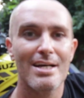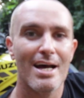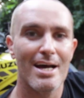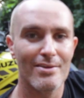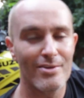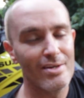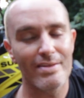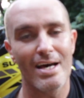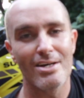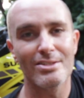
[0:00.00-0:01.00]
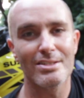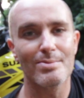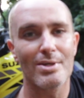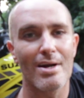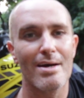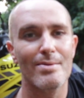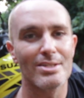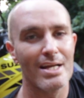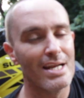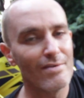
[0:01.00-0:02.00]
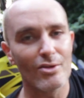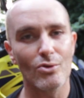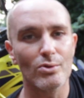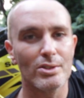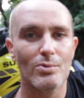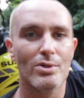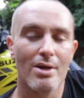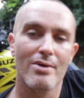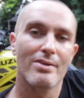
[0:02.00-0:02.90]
3,000 subscribers. I never thought it would grow